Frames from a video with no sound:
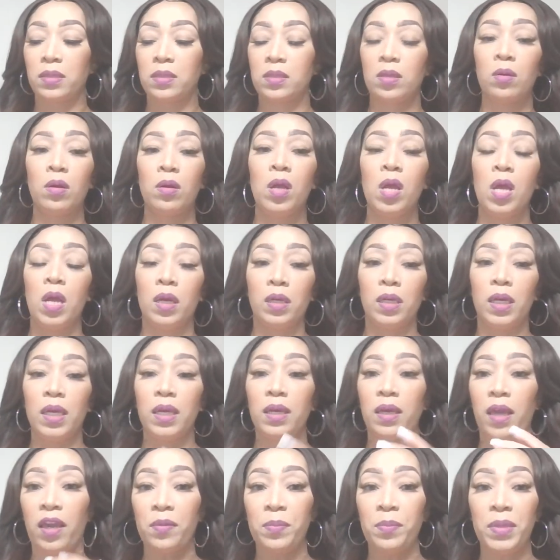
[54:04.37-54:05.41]
So he
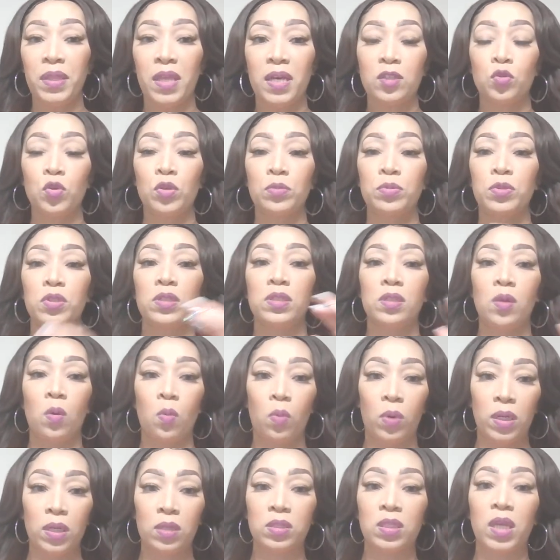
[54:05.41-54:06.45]
gave me that scripture, and
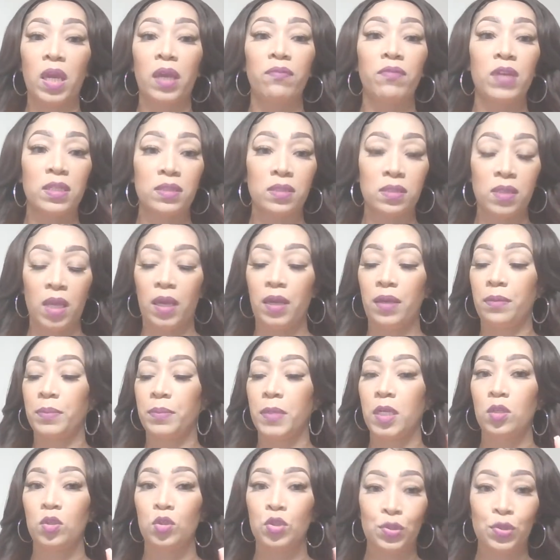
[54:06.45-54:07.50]
someone else gave that
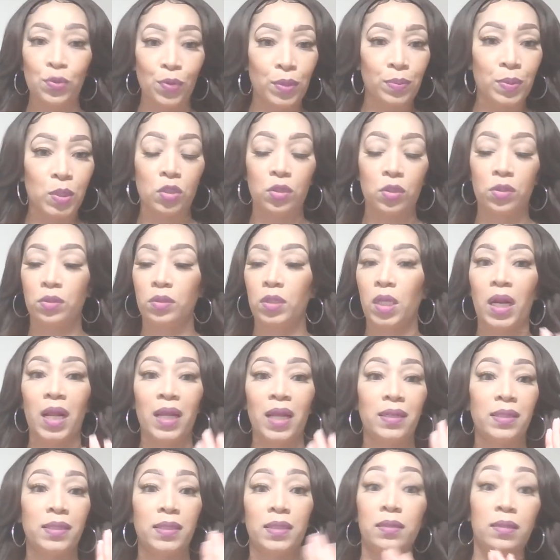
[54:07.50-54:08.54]
same scripture that
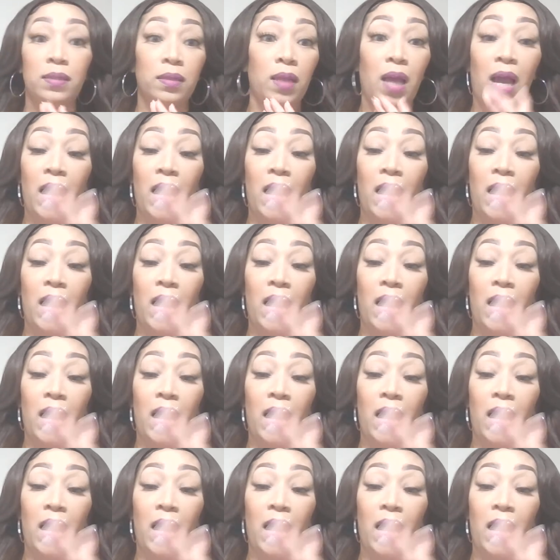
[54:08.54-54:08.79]
I did.